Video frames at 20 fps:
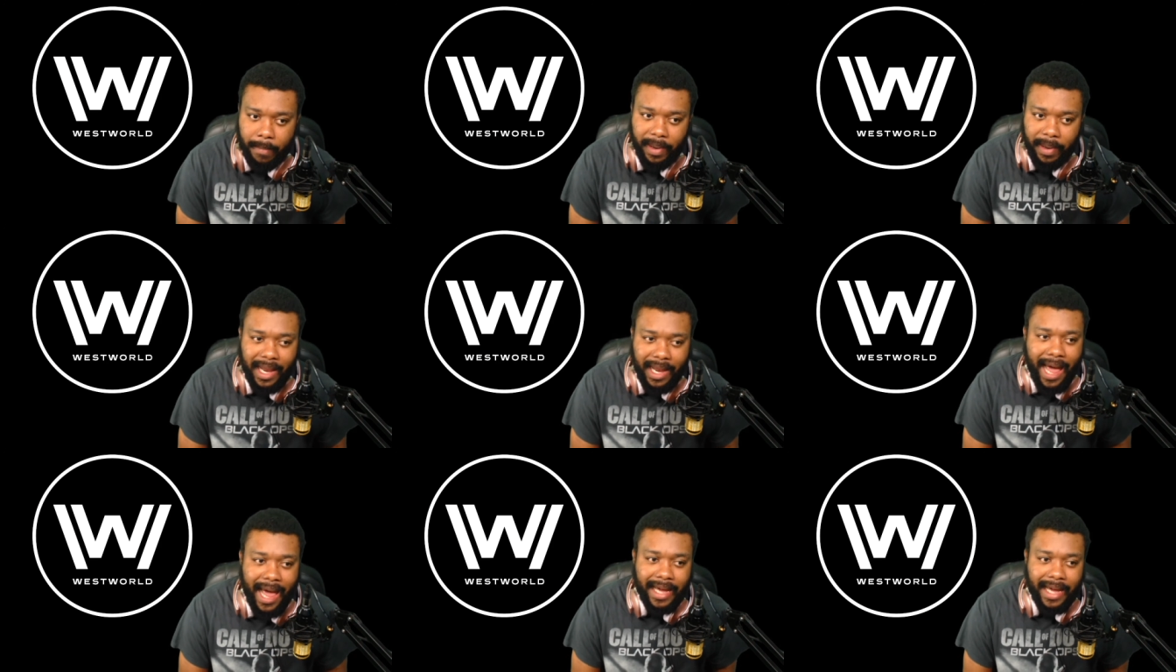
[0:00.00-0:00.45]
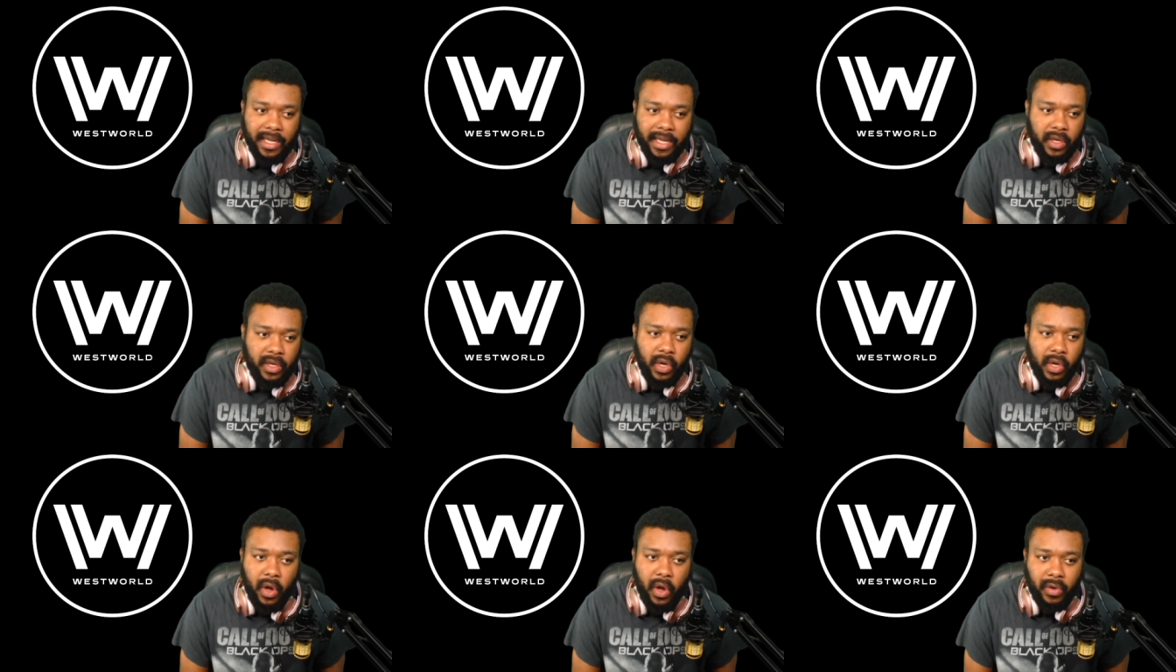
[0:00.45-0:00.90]
But like,
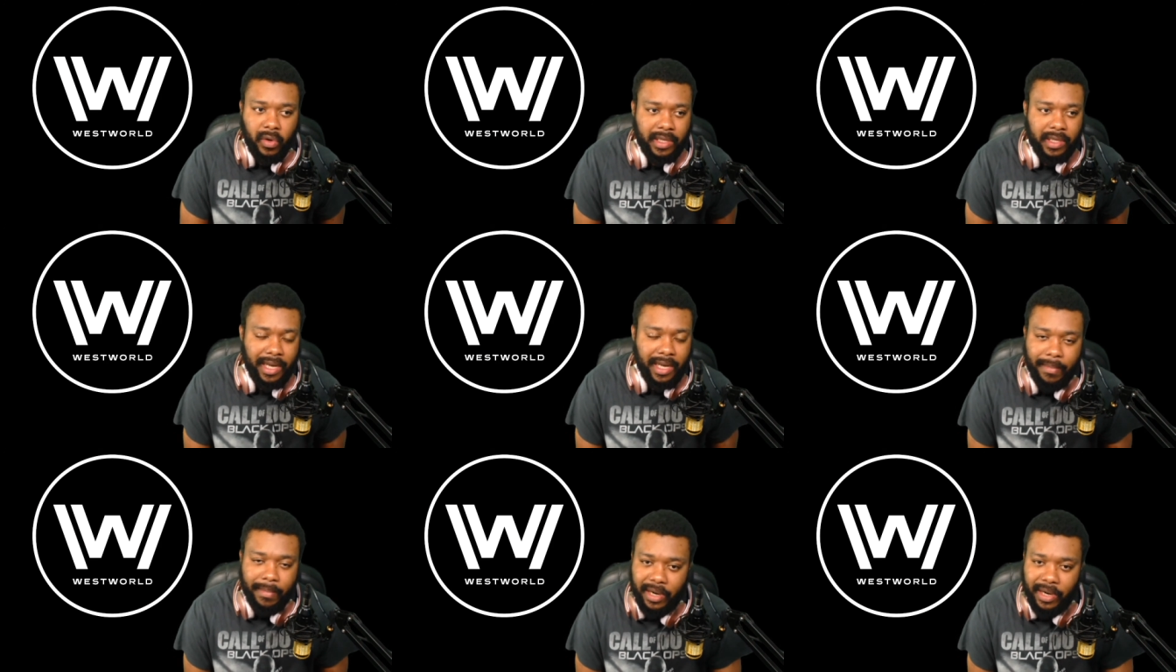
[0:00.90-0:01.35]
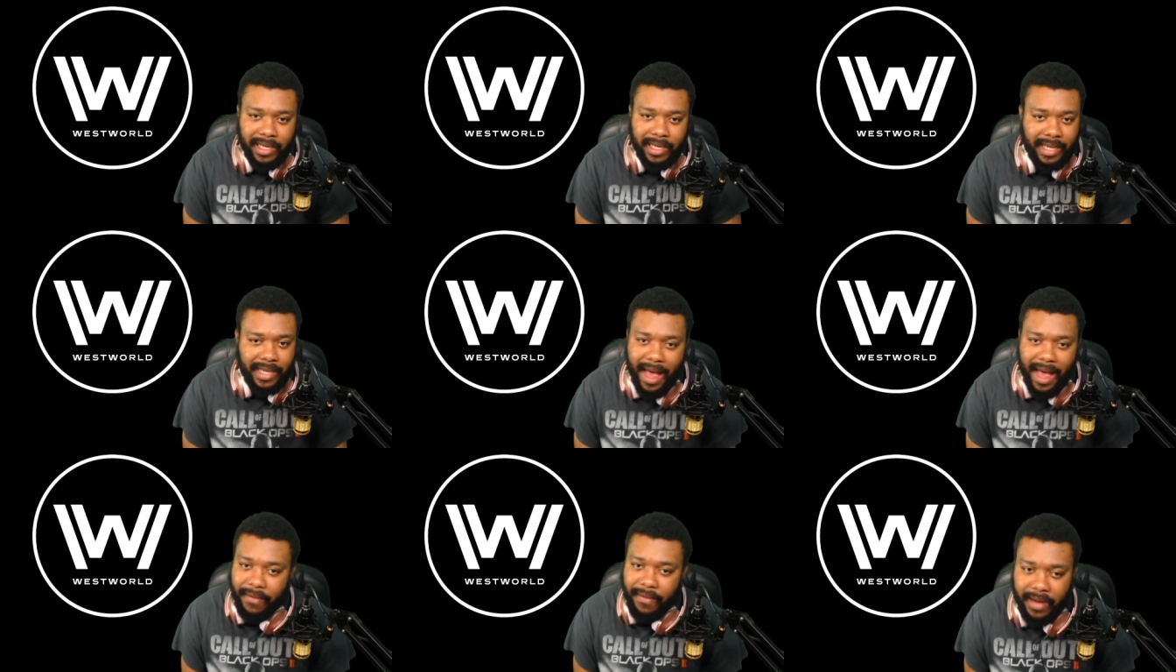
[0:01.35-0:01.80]
you know,
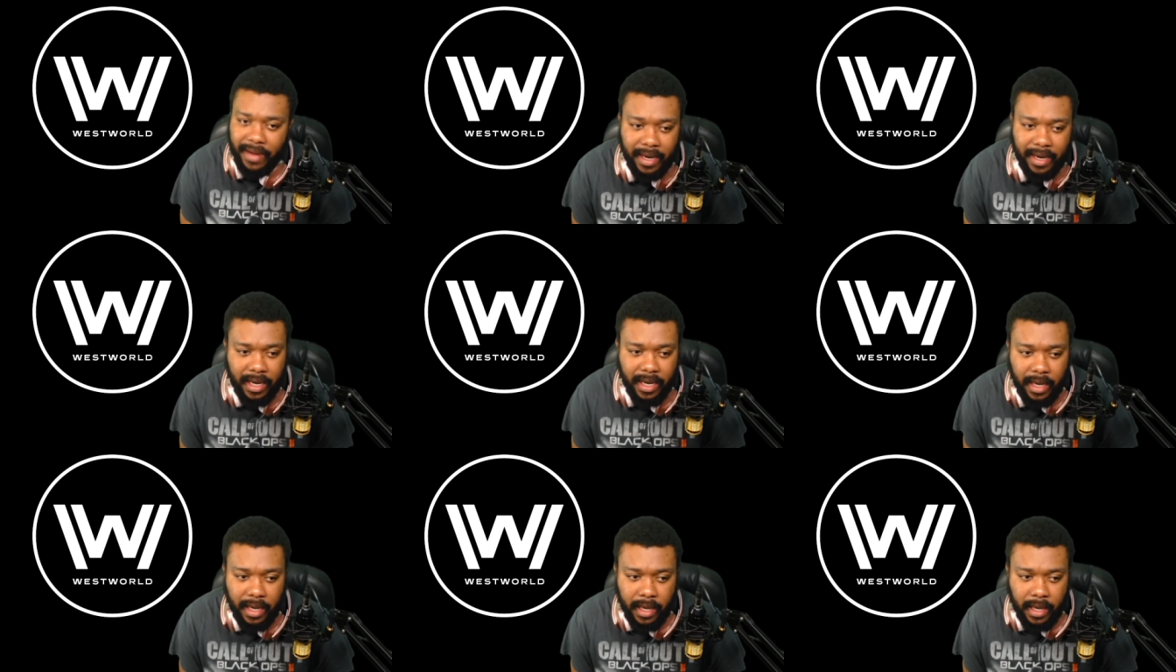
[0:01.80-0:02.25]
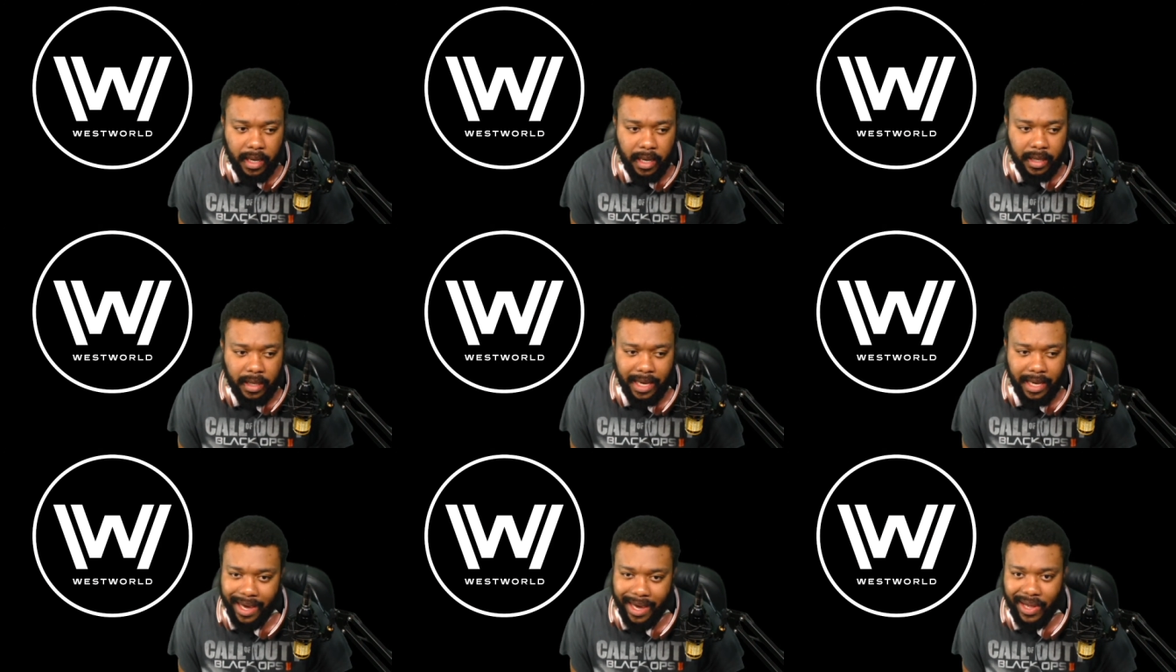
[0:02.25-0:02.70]
celebrities having
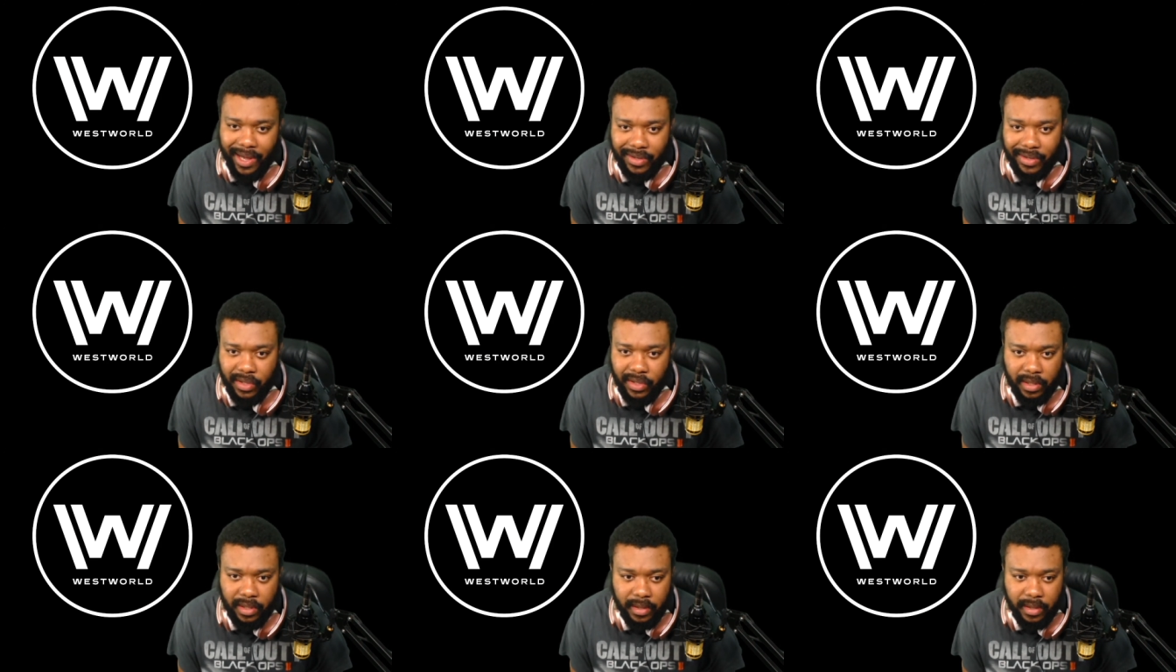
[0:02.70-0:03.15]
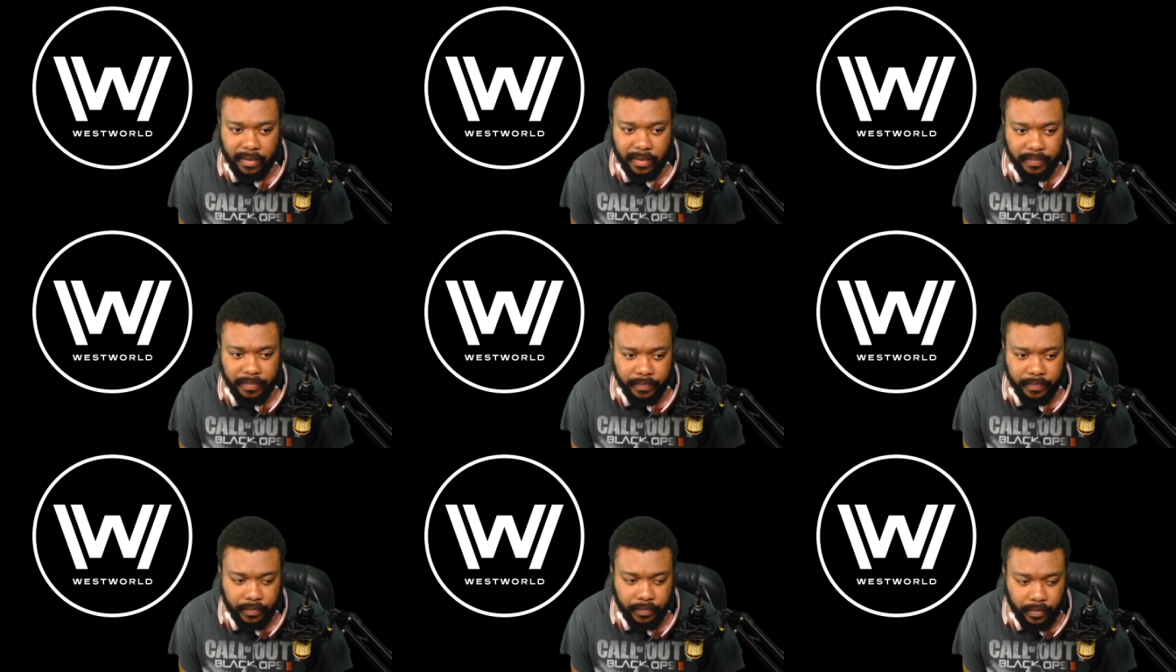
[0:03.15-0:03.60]
kids,
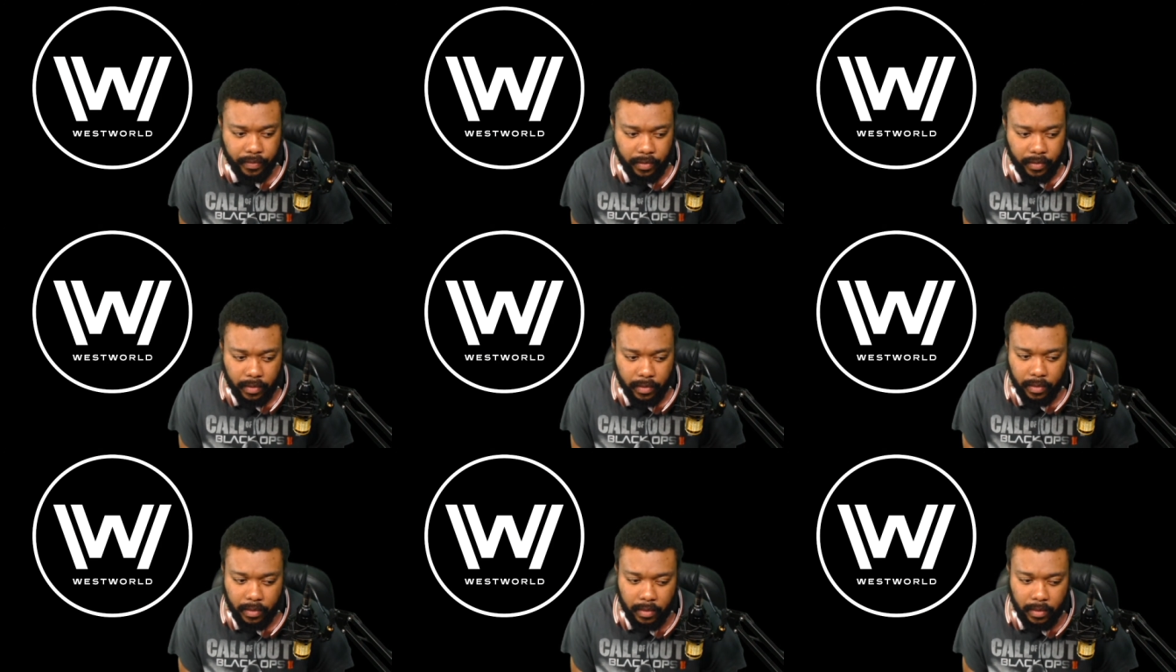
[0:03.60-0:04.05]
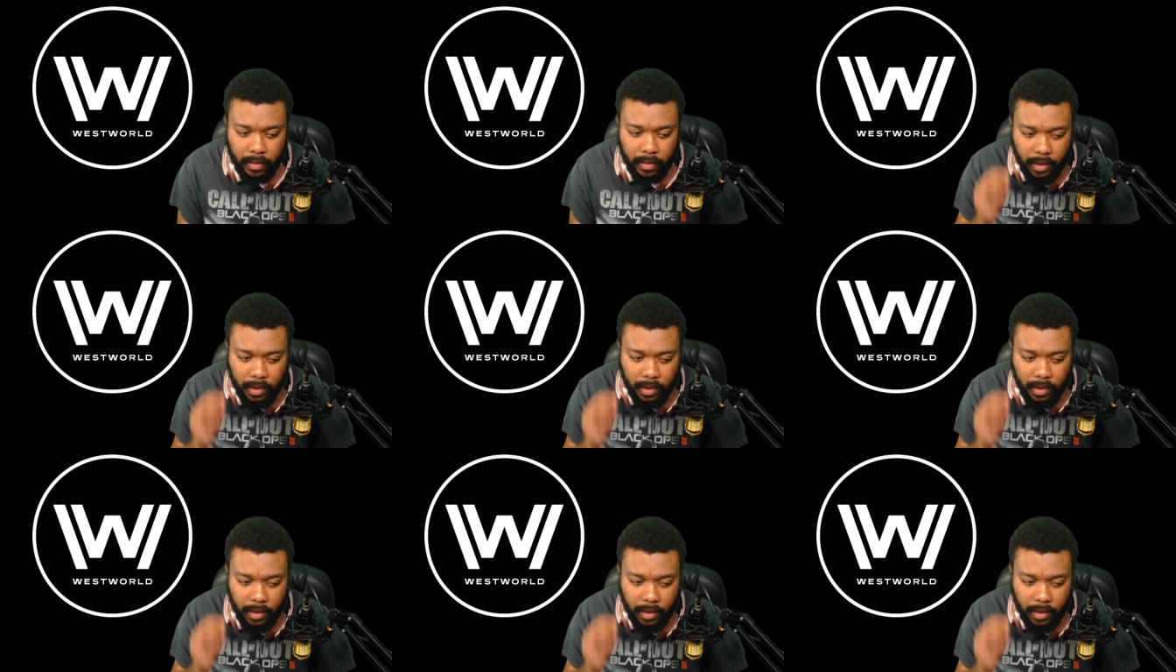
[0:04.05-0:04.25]
you